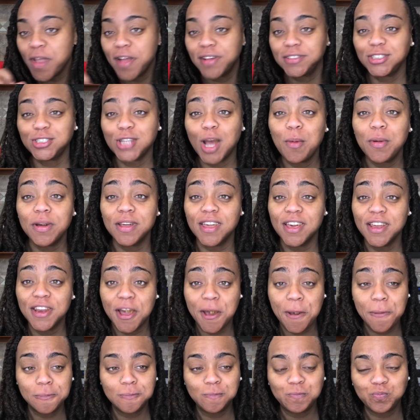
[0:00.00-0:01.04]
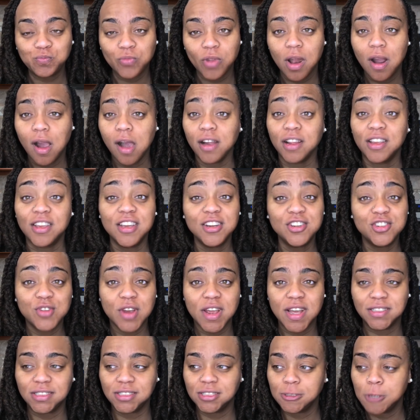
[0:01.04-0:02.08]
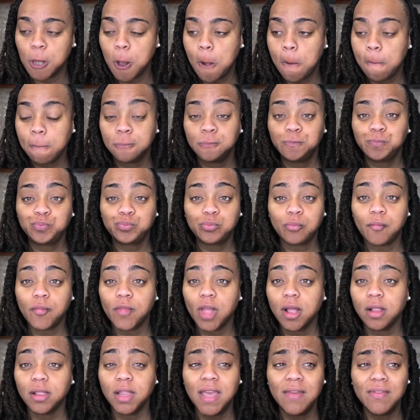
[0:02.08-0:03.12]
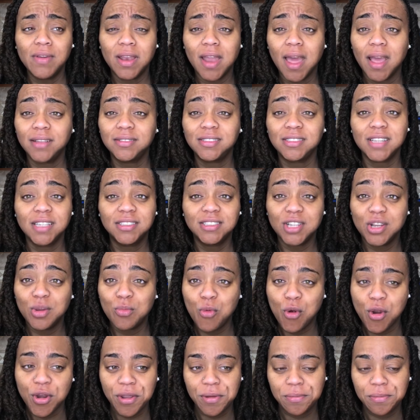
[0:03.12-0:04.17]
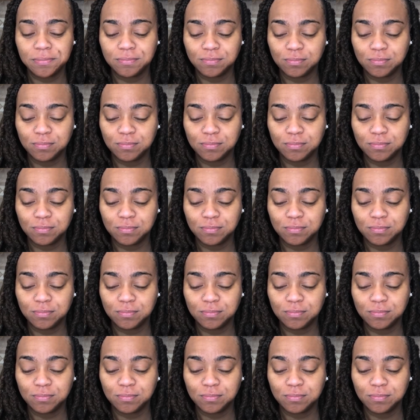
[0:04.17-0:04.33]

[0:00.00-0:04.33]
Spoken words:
So I would get up, get dressed, leave at like 6 in the morning,